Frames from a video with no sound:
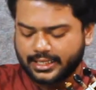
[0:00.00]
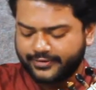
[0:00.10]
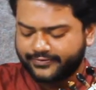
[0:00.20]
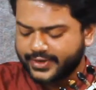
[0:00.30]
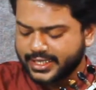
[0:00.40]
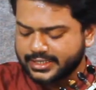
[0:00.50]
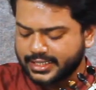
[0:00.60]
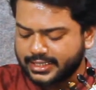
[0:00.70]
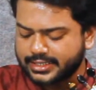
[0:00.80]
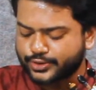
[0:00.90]
First,
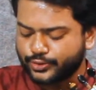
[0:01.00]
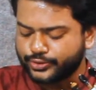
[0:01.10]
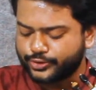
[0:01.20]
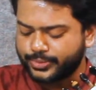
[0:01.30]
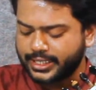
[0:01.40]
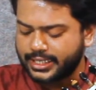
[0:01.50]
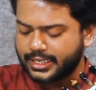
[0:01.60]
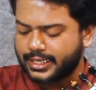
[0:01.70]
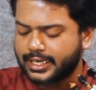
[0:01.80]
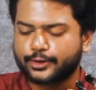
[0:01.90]
it is going to be
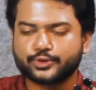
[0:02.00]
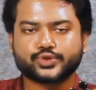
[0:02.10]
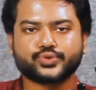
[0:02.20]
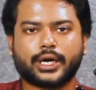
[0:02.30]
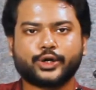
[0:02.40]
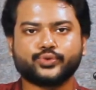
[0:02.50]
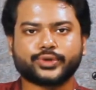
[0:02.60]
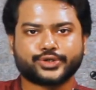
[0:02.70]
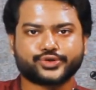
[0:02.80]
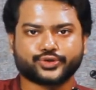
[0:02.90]
an
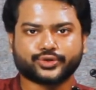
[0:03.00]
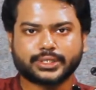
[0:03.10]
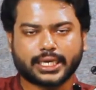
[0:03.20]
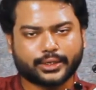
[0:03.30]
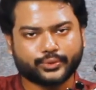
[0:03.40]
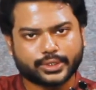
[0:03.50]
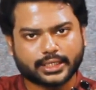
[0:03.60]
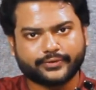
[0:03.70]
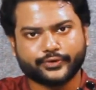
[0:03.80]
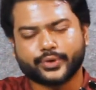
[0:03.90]
outward stroke that will
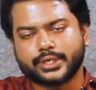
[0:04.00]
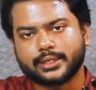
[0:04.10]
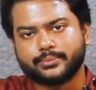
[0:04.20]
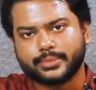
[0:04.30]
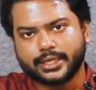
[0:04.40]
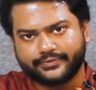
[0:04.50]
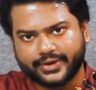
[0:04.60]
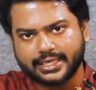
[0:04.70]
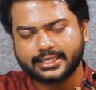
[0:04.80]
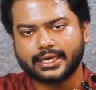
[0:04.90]
give you a
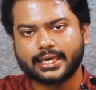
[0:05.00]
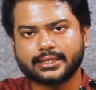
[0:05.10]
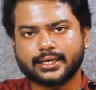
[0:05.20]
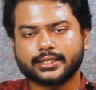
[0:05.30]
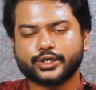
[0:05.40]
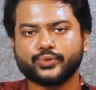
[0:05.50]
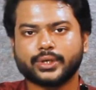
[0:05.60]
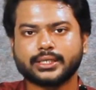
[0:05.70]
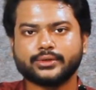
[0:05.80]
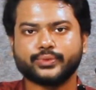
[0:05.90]
effect, and the other
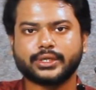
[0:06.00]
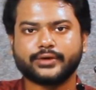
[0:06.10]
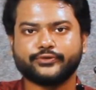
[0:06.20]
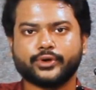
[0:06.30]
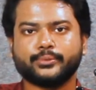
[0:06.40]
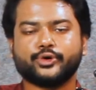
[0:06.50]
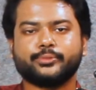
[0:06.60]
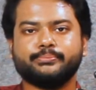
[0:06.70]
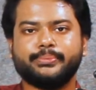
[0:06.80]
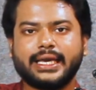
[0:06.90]
one will give you a more
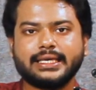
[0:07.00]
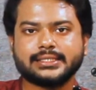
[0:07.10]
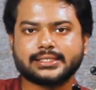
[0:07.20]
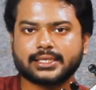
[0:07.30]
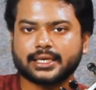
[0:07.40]
bassy